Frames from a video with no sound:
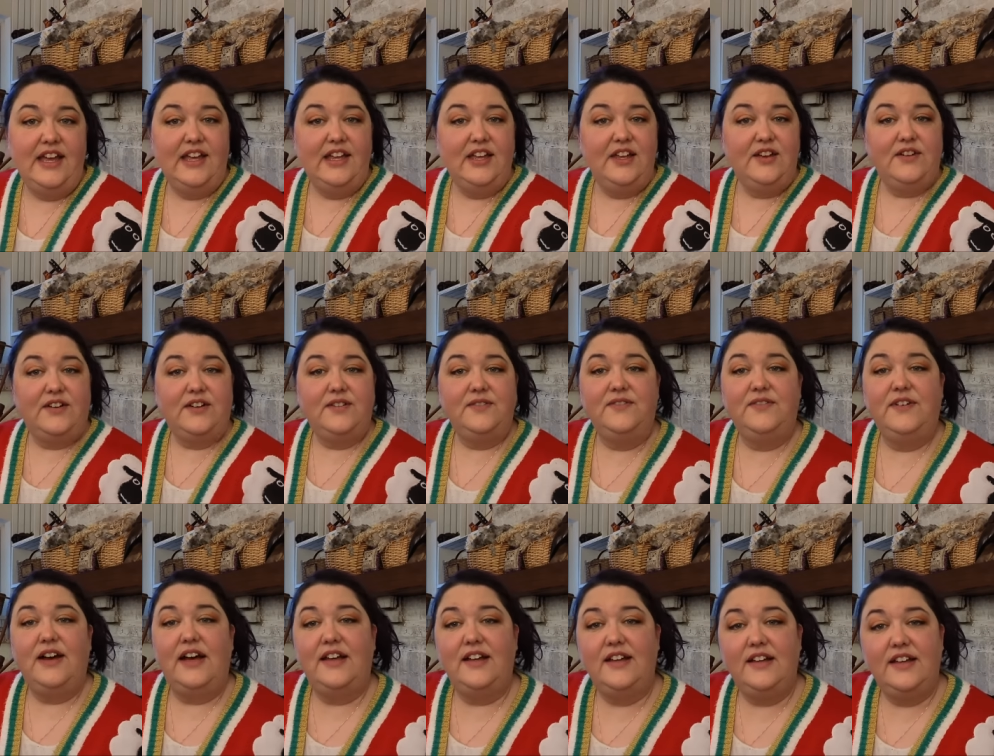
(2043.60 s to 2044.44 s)
You're
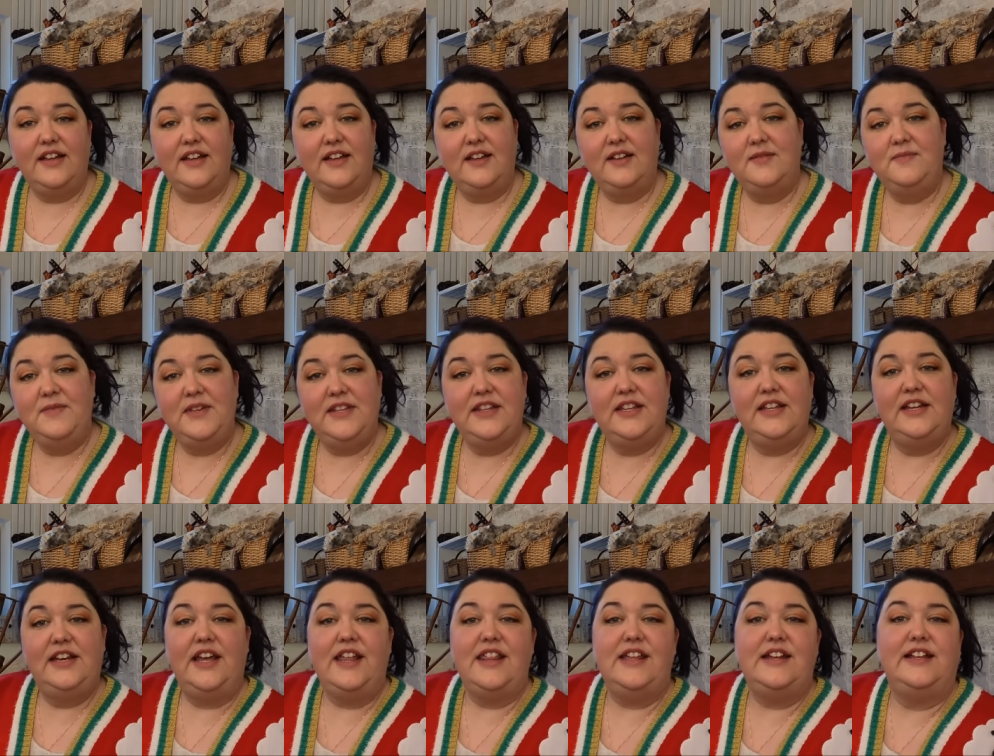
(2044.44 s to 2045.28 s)
welcome in the
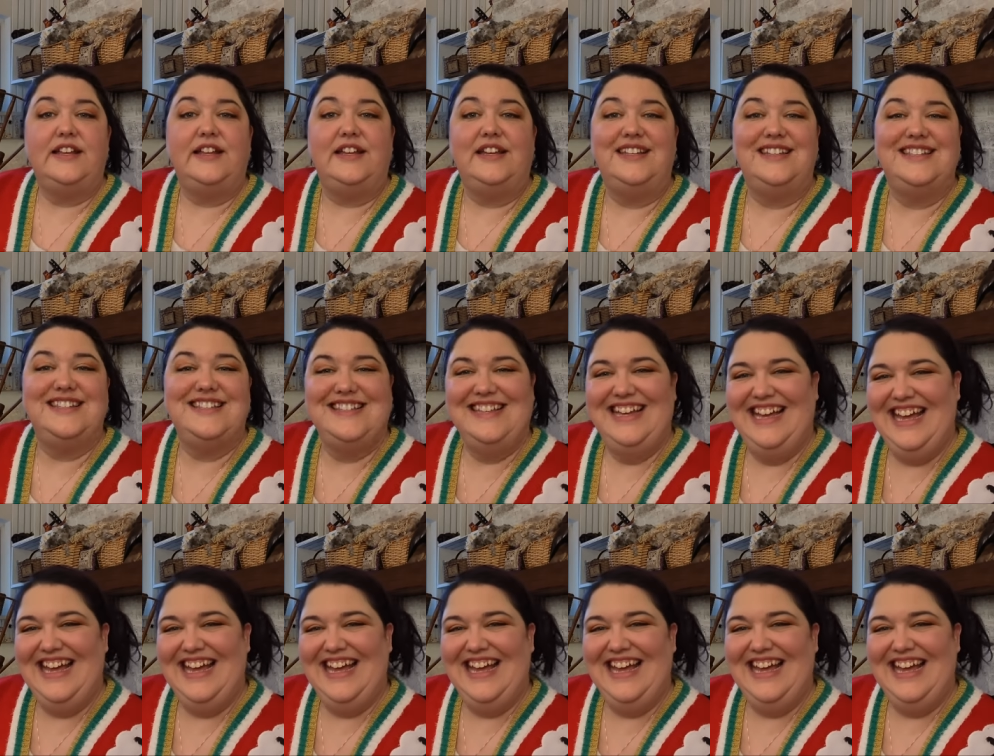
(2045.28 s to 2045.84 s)
Netherlands.